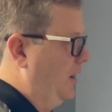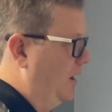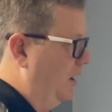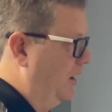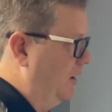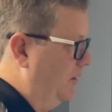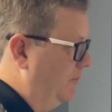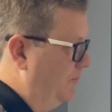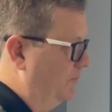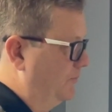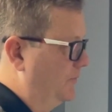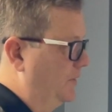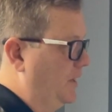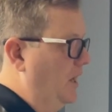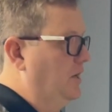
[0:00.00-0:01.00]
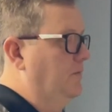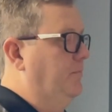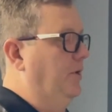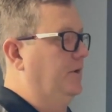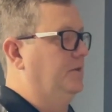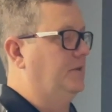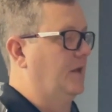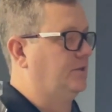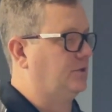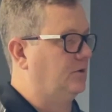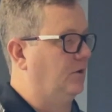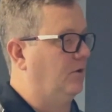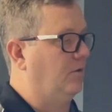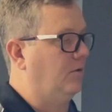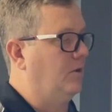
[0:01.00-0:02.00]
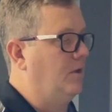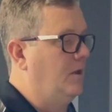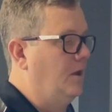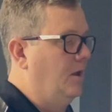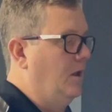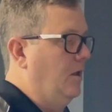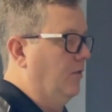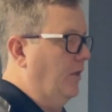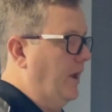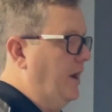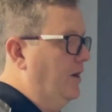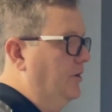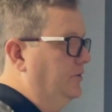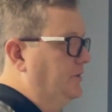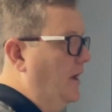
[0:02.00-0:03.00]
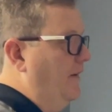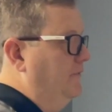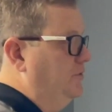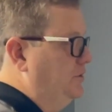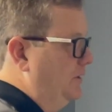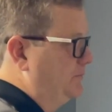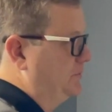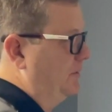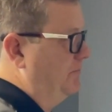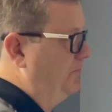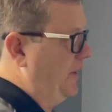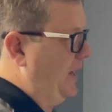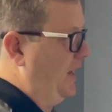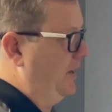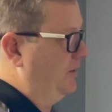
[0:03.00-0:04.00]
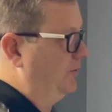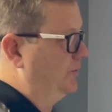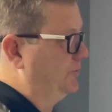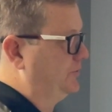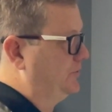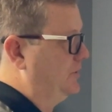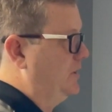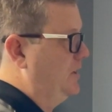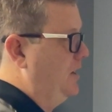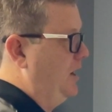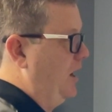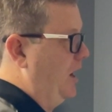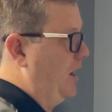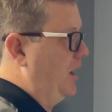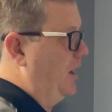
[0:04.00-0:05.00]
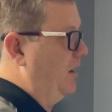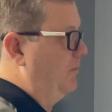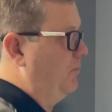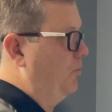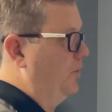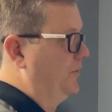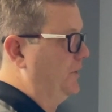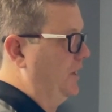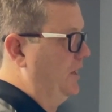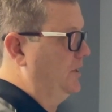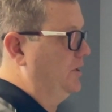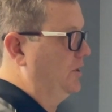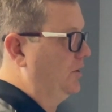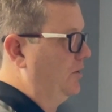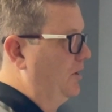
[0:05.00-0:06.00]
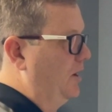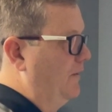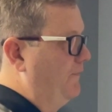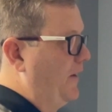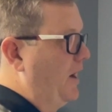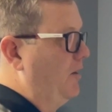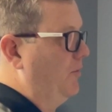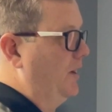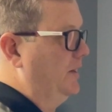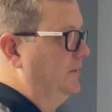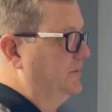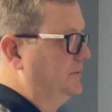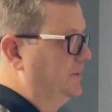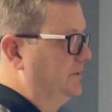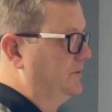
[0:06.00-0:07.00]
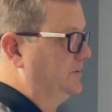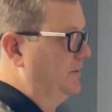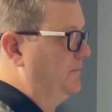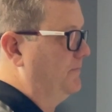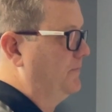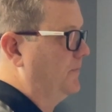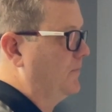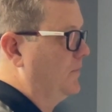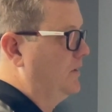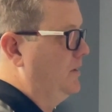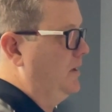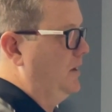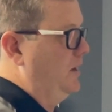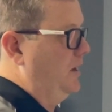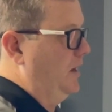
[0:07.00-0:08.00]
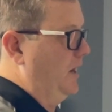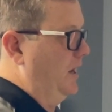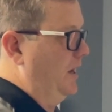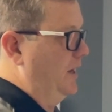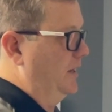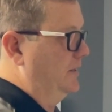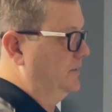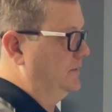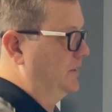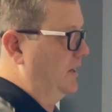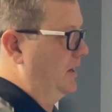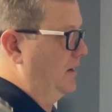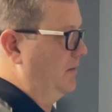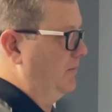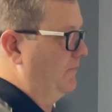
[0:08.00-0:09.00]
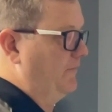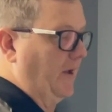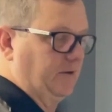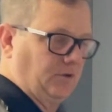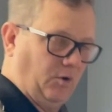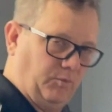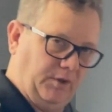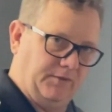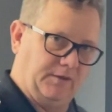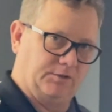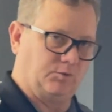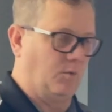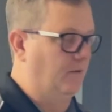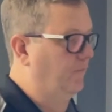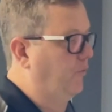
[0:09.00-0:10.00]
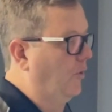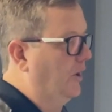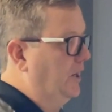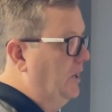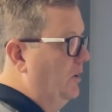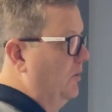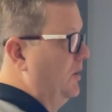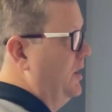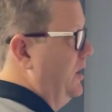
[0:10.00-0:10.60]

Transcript: Can you put additional layers of gypsum panels within your fire-rated system? And in fact, I'll read this one for you.